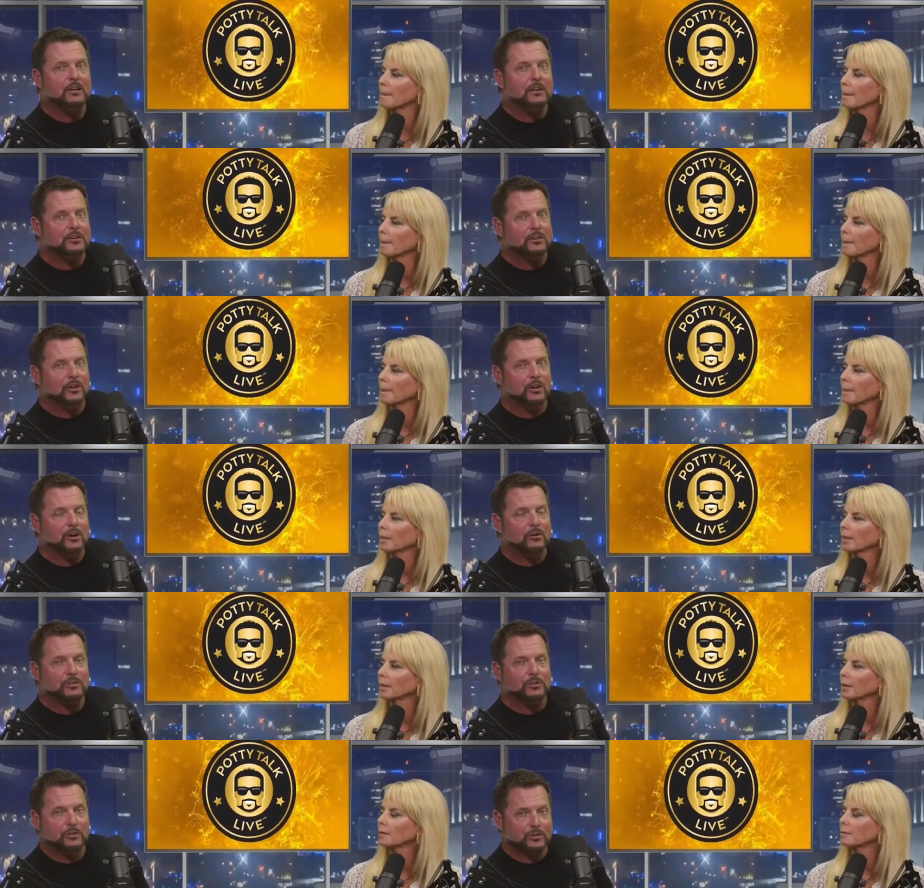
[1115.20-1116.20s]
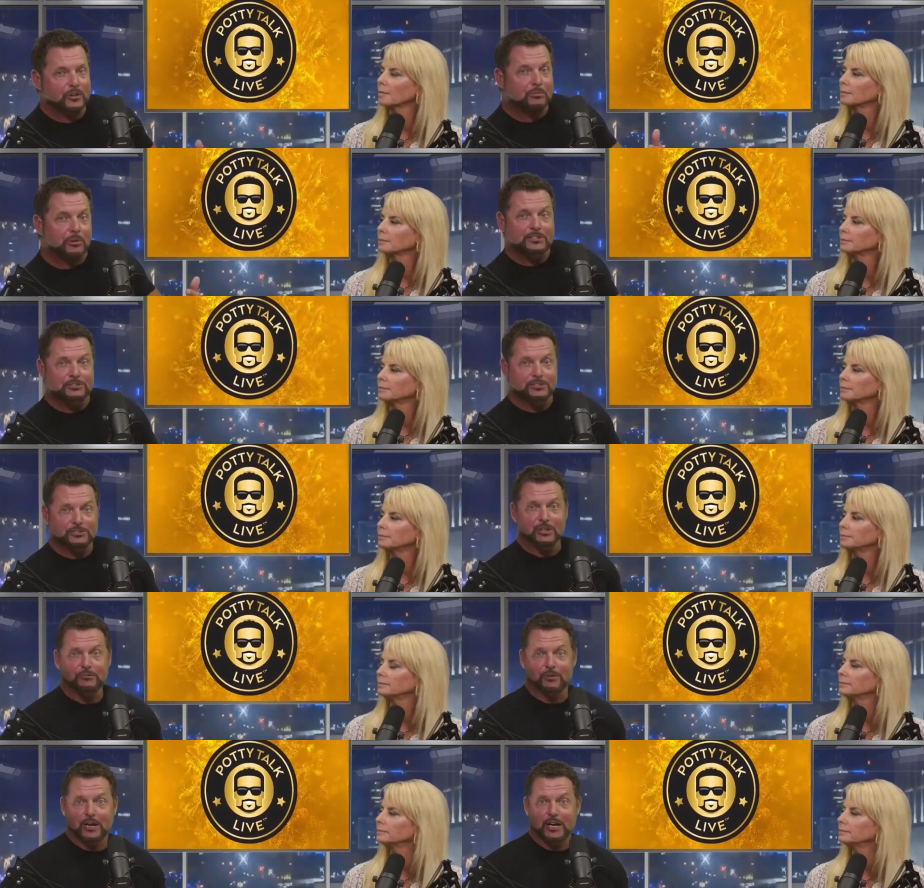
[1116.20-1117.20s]
Speaker 1: You know, when you learn to price
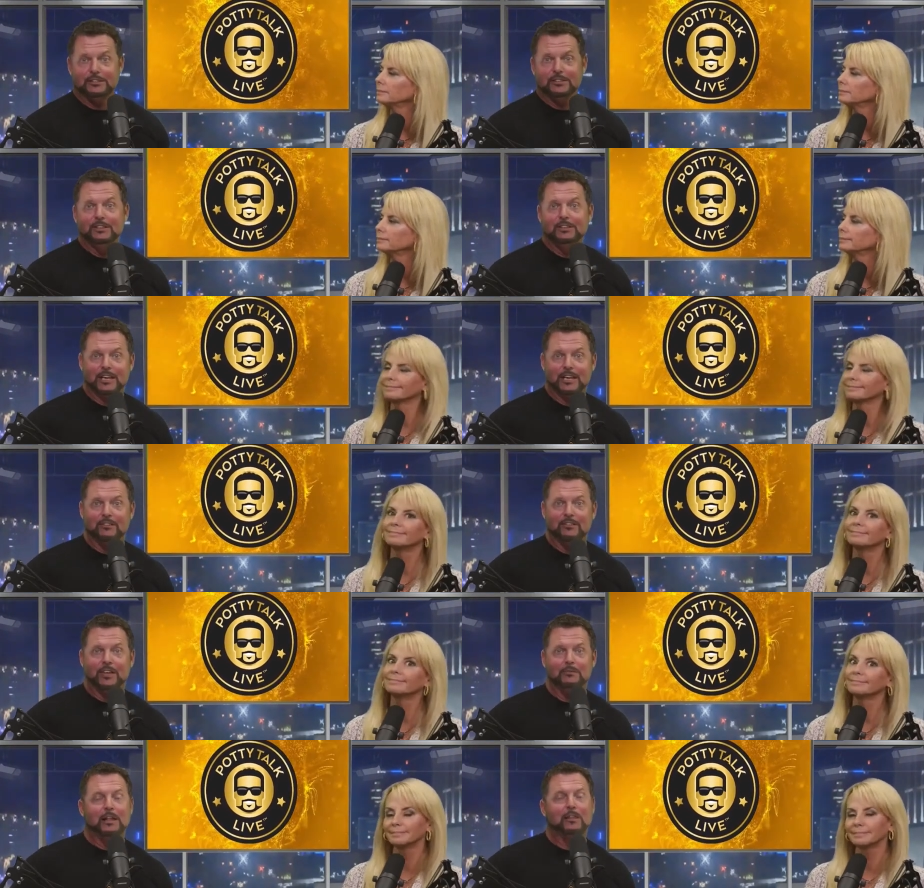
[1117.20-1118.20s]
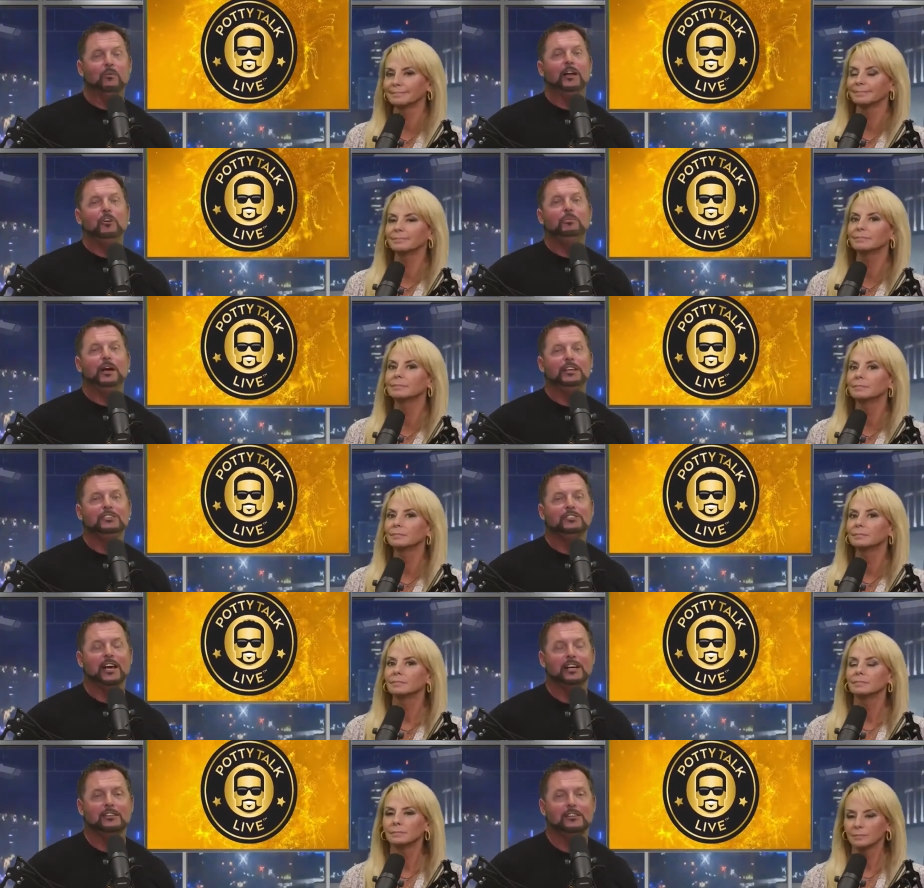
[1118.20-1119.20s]
yourself right and that kind of thing. By the way, who pays
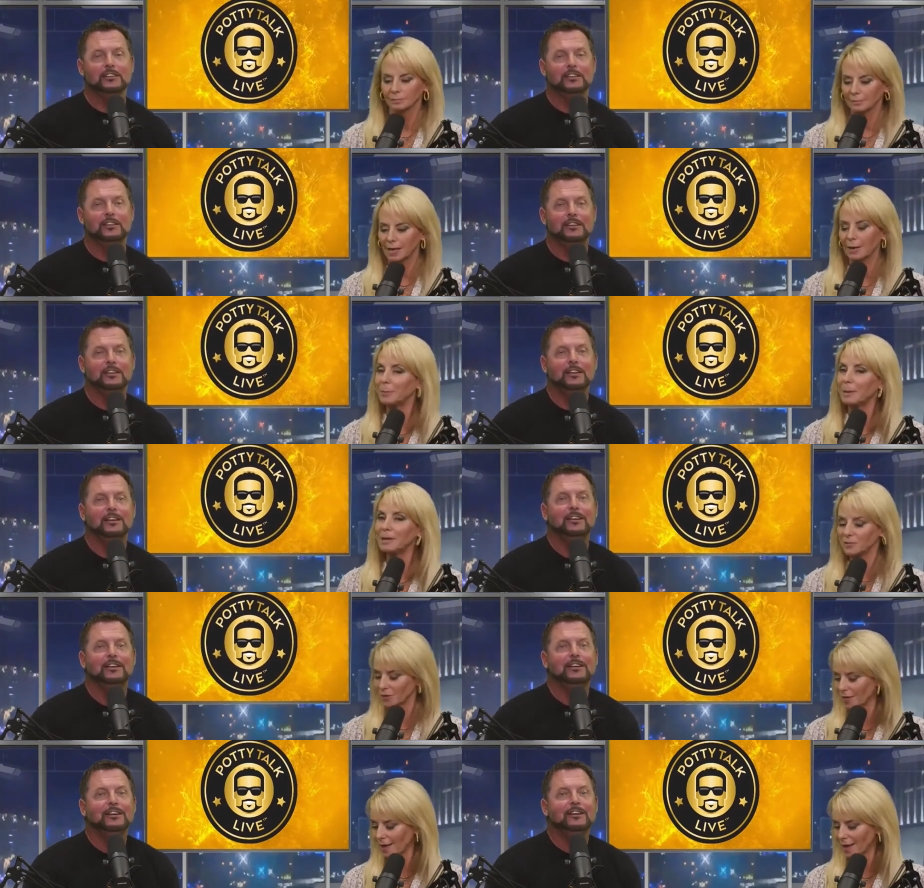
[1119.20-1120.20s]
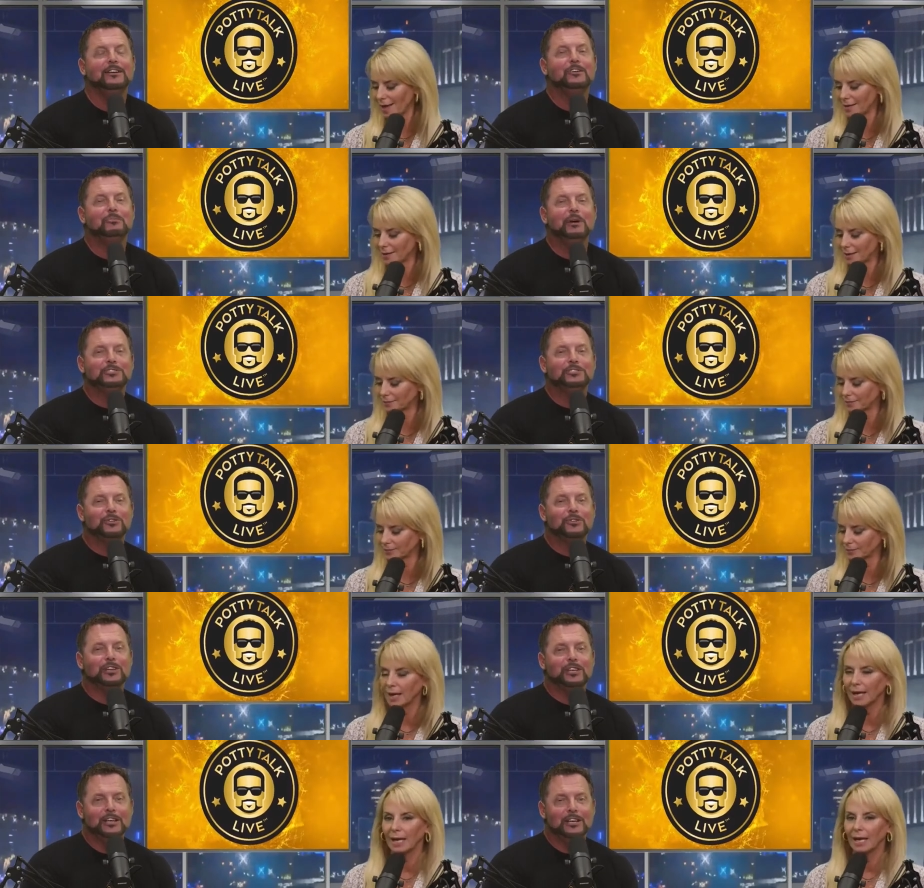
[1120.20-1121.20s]
that?
Speaker 2: Yeah, who pays for that? Who
Speaker 1: pays for
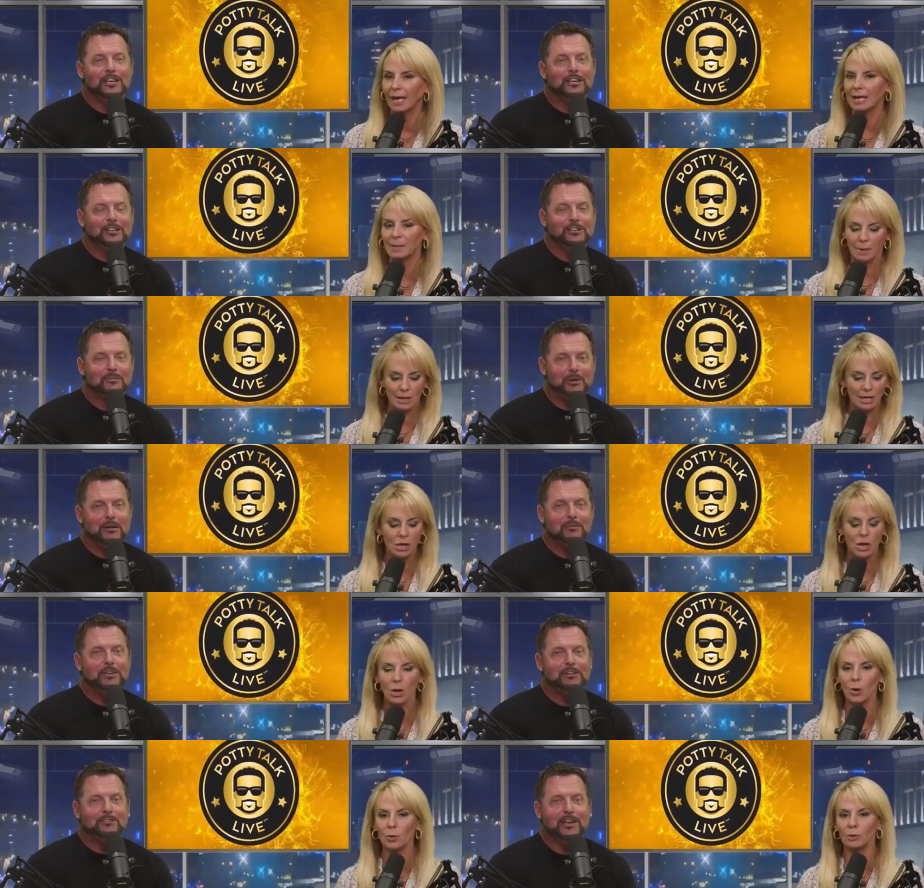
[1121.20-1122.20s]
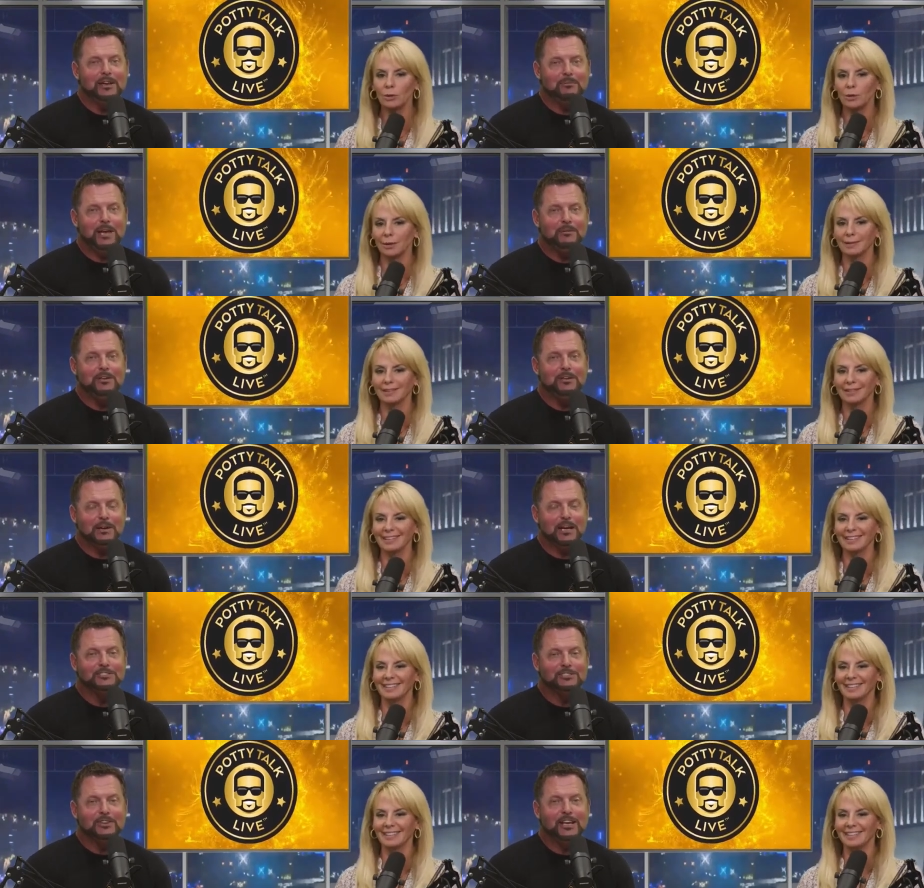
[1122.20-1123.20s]
the uh, your payment, know. van payment,
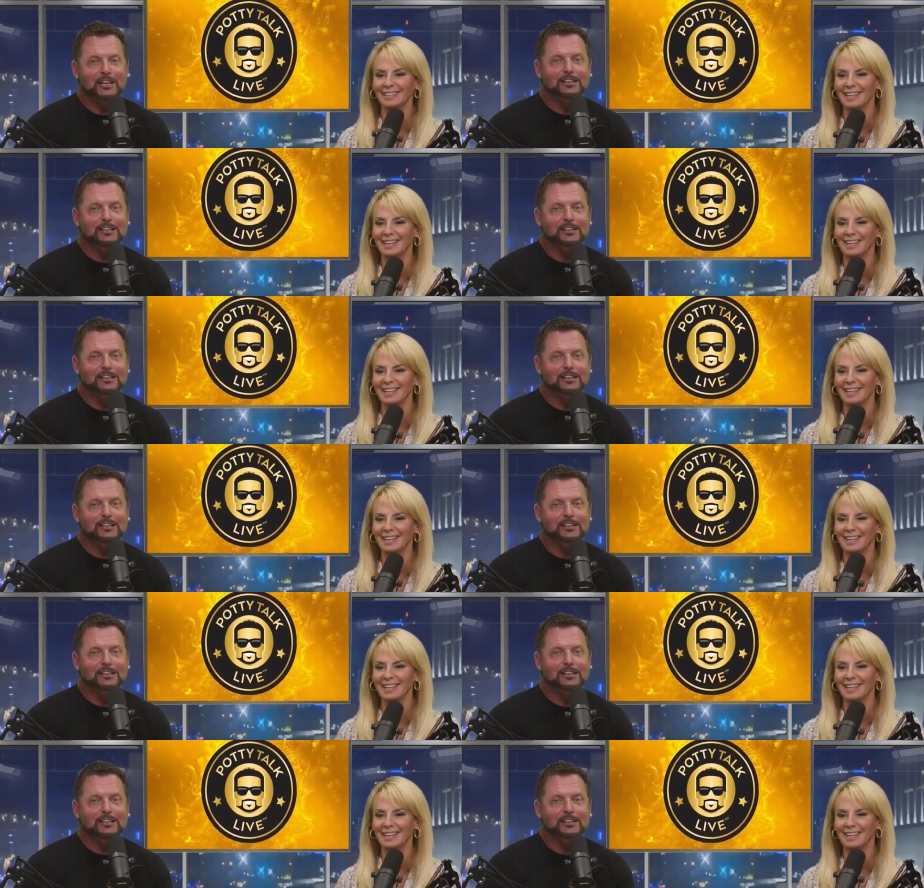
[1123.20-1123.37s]
buys the van?